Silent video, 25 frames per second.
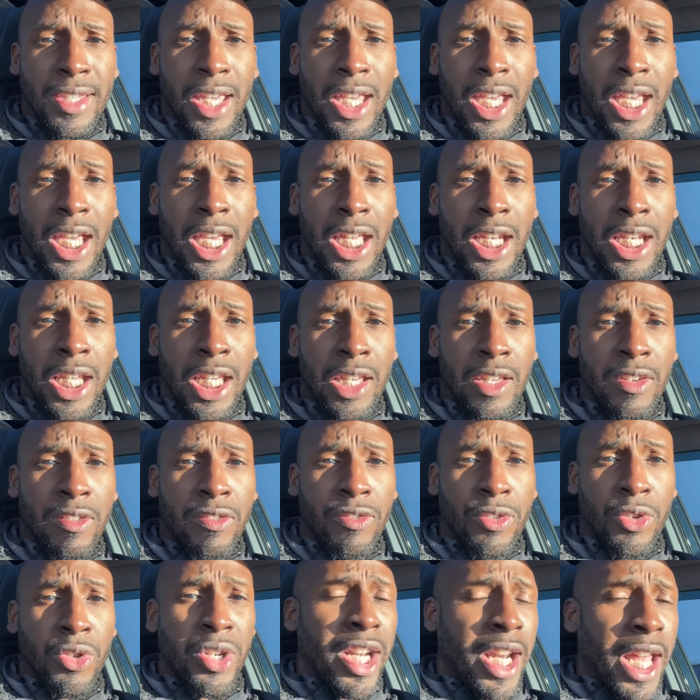And
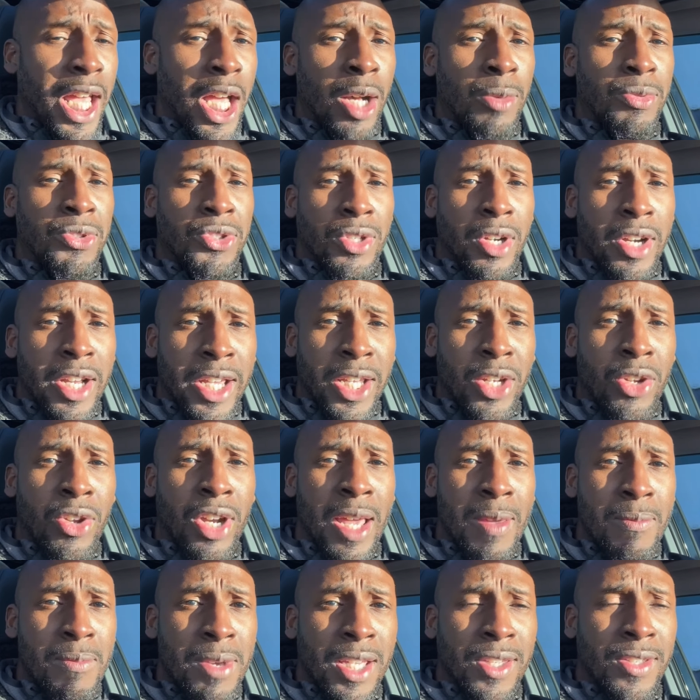if you need help starting an
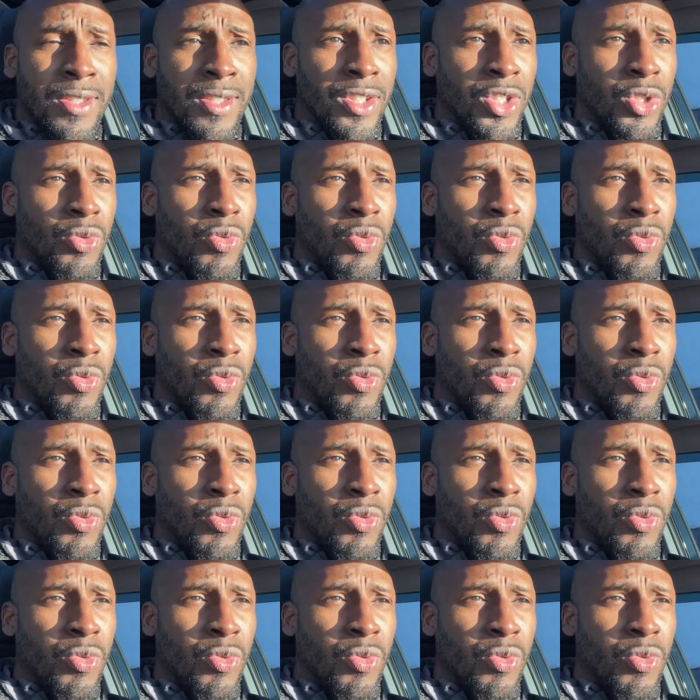online business,